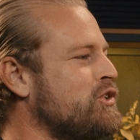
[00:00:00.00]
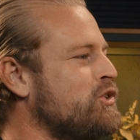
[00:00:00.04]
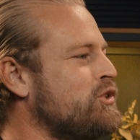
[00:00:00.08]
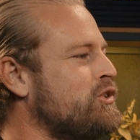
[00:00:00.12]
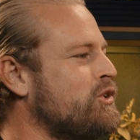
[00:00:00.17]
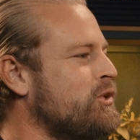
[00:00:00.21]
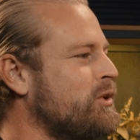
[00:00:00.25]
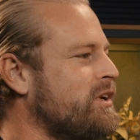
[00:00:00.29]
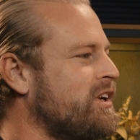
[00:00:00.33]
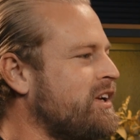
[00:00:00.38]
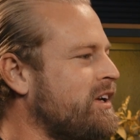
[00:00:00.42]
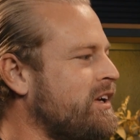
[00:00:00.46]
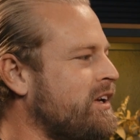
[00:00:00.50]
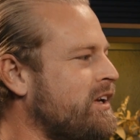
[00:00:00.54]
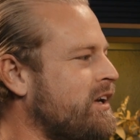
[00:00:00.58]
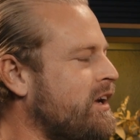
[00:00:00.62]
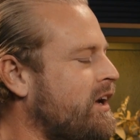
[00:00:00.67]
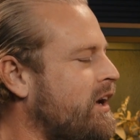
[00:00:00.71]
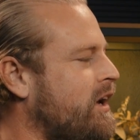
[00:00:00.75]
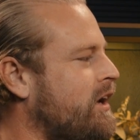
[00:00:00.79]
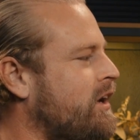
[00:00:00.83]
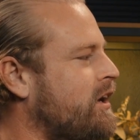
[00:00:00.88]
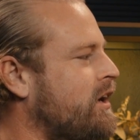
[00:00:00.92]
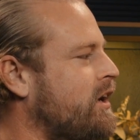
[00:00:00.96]
Do you do any
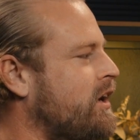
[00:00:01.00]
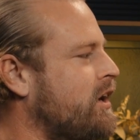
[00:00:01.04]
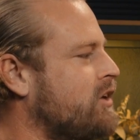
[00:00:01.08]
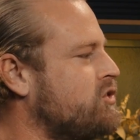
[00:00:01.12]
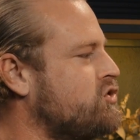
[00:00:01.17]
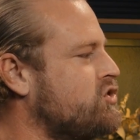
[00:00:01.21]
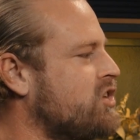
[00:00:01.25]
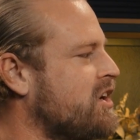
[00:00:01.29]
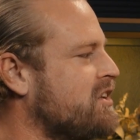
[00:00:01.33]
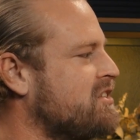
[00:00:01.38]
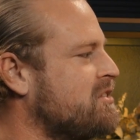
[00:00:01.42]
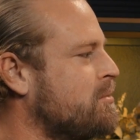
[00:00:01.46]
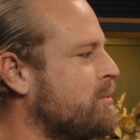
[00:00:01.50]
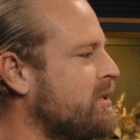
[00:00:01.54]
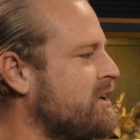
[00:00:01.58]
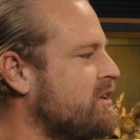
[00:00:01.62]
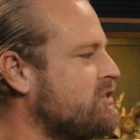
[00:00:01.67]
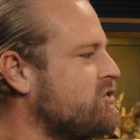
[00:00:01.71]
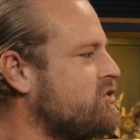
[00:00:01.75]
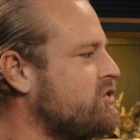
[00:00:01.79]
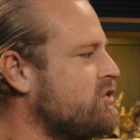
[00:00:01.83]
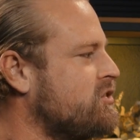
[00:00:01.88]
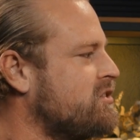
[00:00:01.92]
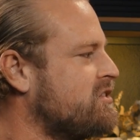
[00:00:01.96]

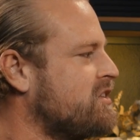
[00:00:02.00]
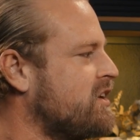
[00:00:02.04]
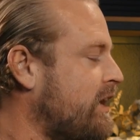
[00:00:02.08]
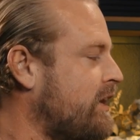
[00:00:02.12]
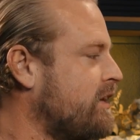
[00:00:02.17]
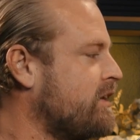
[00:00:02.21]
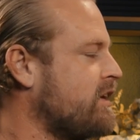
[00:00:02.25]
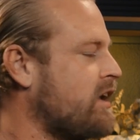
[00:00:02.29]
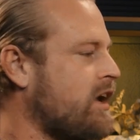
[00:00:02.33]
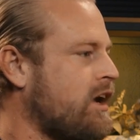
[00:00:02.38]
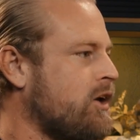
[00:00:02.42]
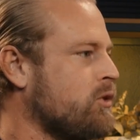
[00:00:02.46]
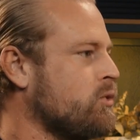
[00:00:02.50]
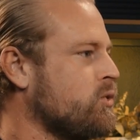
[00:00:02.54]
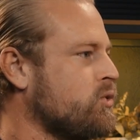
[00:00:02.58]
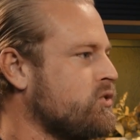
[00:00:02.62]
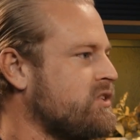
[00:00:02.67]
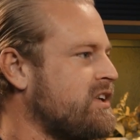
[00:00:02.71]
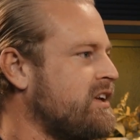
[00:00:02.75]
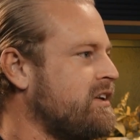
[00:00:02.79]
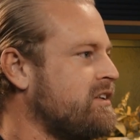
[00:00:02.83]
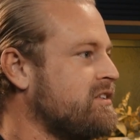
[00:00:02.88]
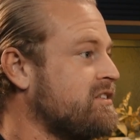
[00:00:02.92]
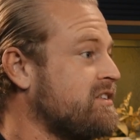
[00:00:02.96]
adjustment to skincare
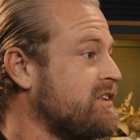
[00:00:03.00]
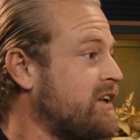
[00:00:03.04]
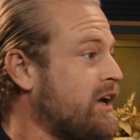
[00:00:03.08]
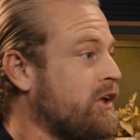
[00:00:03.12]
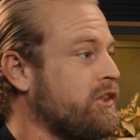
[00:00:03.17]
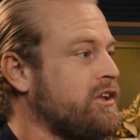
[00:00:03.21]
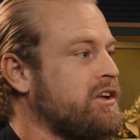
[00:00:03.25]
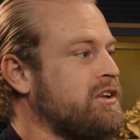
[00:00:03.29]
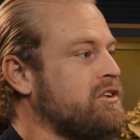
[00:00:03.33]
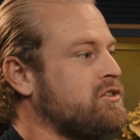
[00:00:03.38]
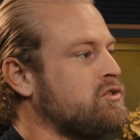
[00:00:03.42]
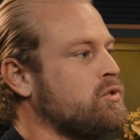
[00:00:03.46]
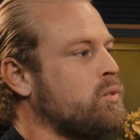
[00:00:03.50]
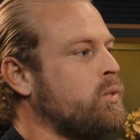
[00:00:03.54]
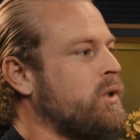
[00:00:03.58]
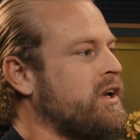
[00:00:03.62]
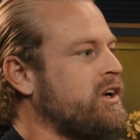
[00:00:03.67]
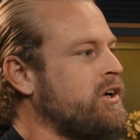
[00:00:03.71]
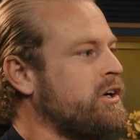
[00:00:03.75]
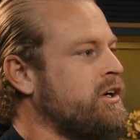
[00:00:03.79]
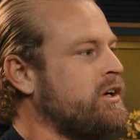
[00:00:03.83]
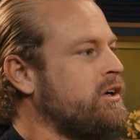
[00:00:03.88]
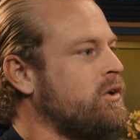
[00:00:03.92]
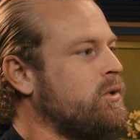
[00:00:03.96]
routines now that it's
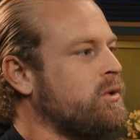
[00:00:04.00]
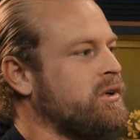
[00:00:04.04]
winter,